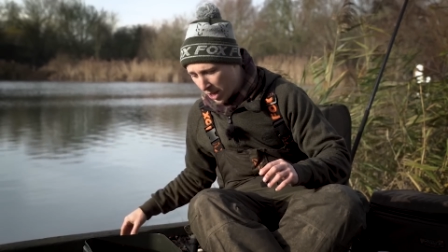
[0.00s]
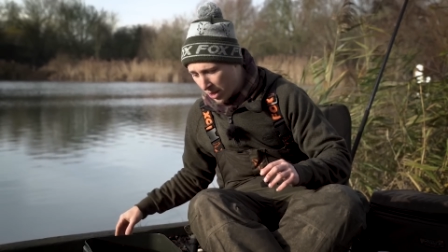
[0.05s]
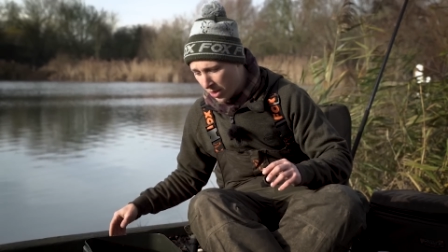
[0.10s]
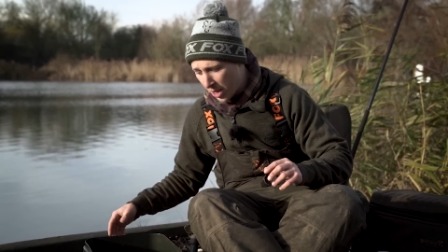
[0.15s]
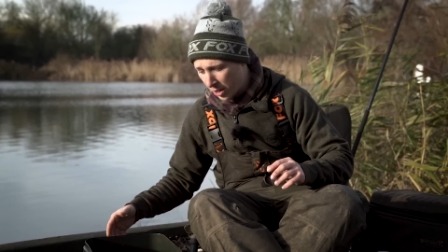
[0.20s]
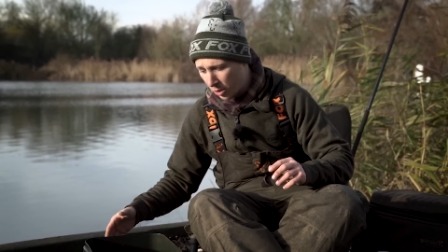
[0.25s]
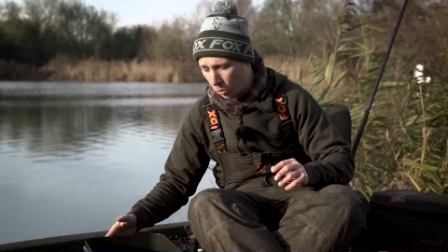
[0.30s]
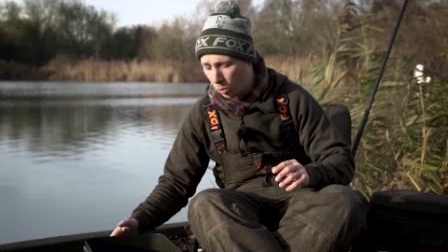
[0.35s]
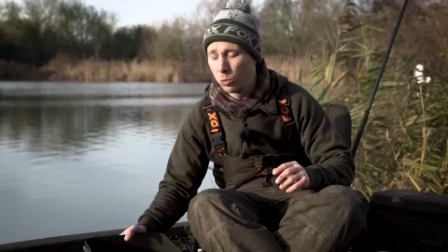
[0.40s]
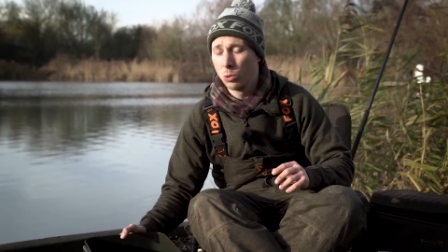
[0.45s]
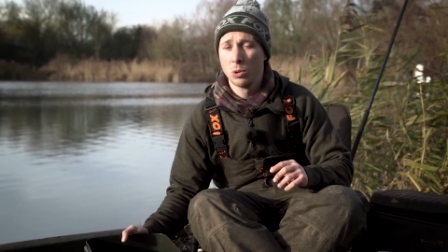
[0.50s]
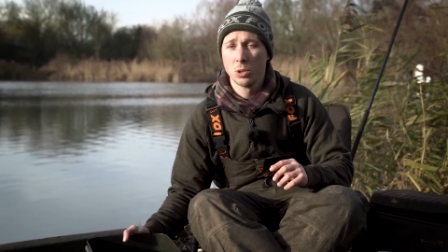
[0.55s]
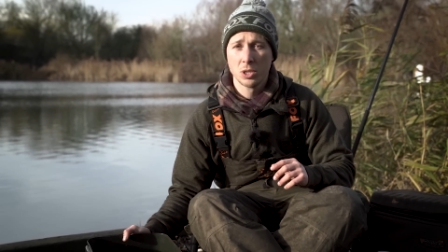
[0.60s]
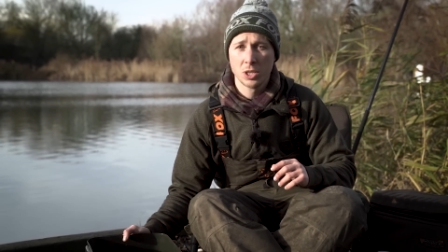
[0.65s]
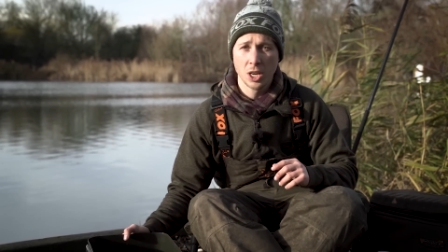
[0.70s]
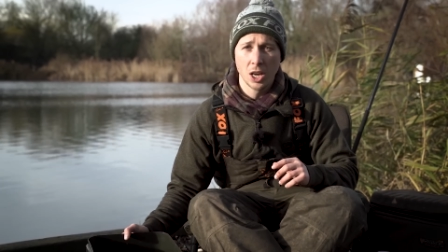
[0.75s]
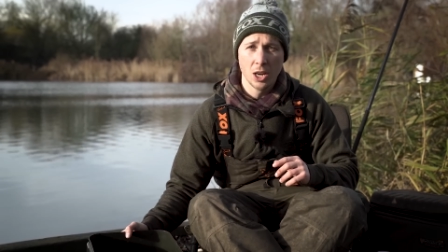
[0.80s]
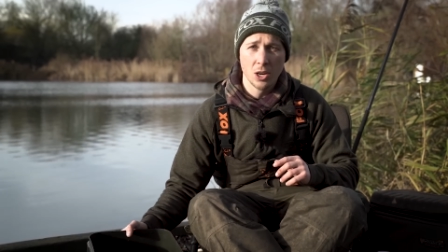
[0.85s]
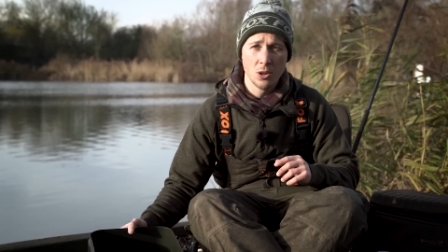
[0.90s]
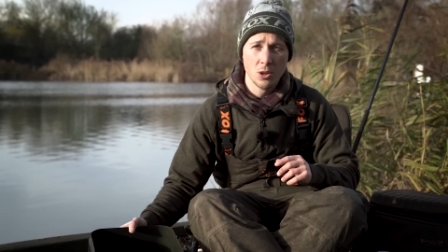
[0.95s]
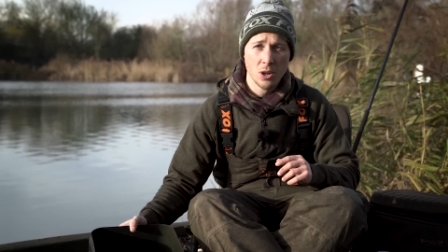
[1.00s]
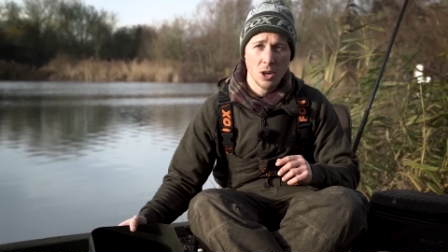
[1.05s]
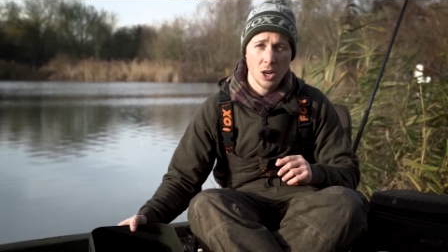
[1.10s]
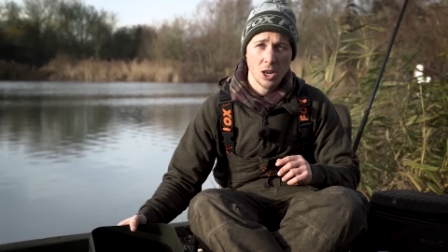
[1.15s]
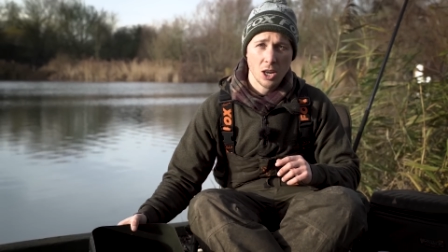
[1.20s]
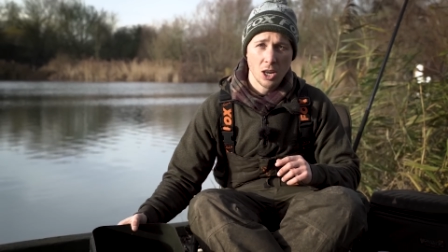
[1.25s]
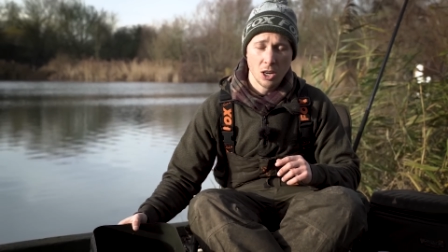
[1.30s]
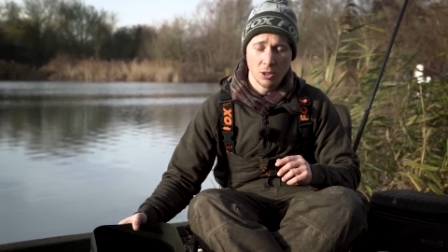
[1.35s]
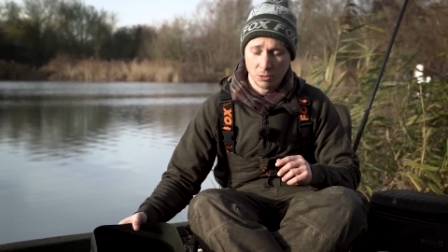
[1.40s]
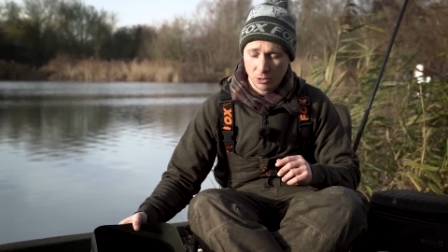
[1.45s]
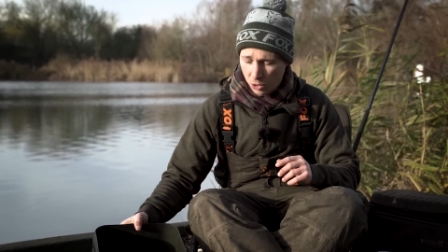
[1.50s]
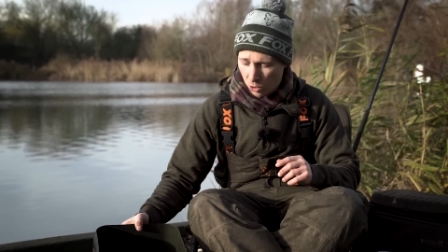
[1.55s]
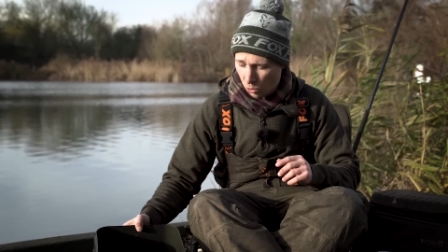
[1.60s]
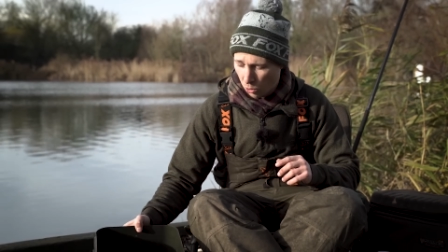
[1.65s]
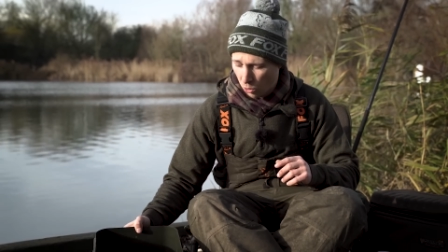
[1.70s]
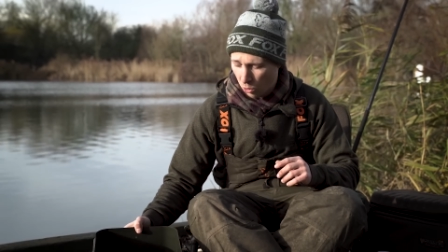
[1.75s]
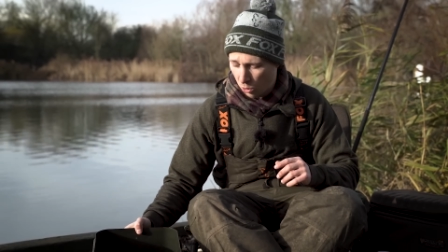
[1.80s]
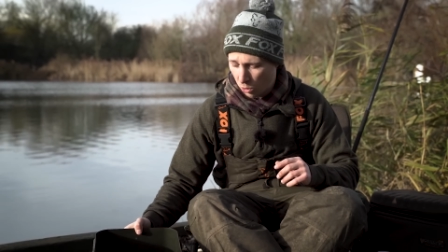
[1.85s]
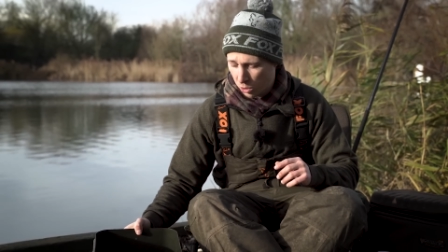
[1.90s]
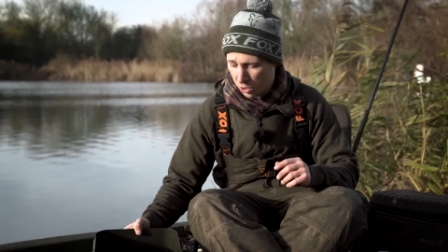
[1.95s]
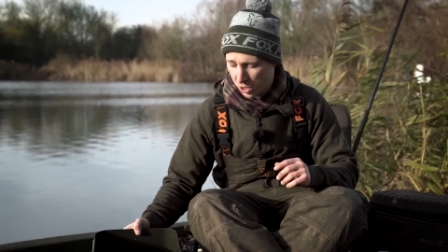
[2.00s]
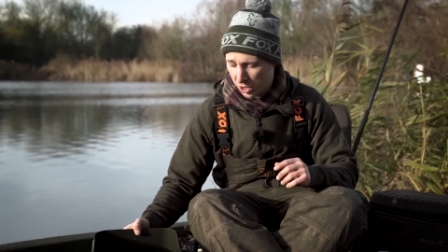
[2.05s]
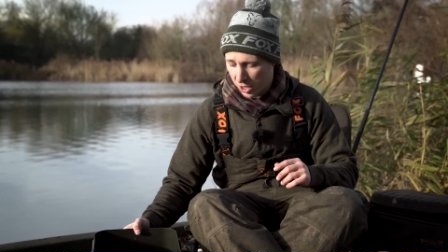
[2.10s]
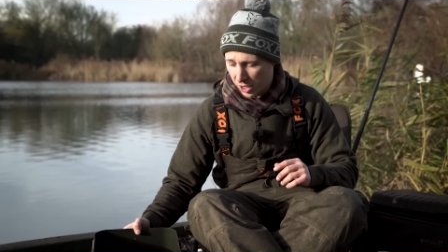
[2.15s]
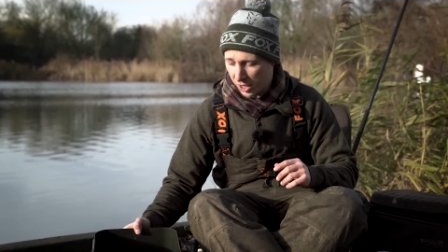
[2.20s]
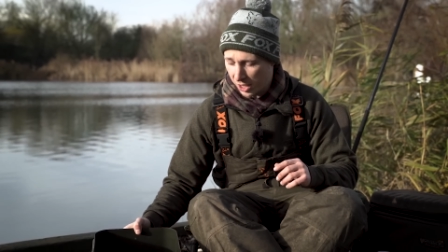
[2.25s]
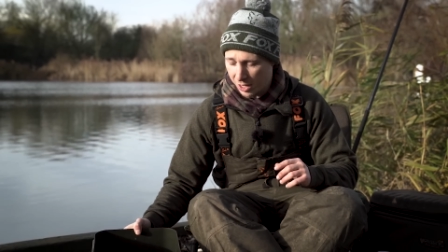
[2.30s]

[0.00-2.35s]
And then also, of course,